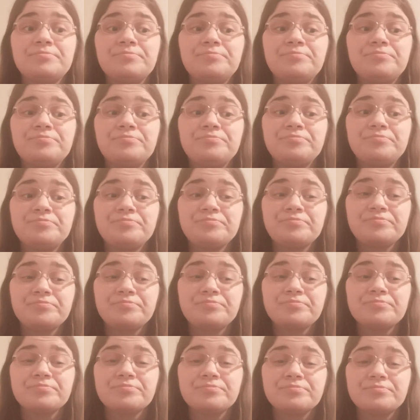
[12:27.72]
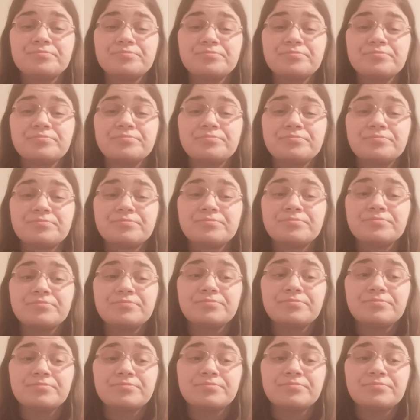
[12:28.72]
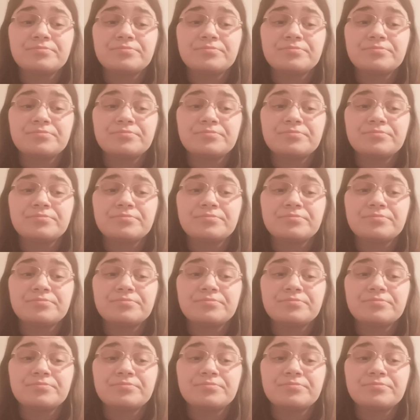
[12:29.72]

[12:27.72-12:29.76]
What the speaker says: [no speech]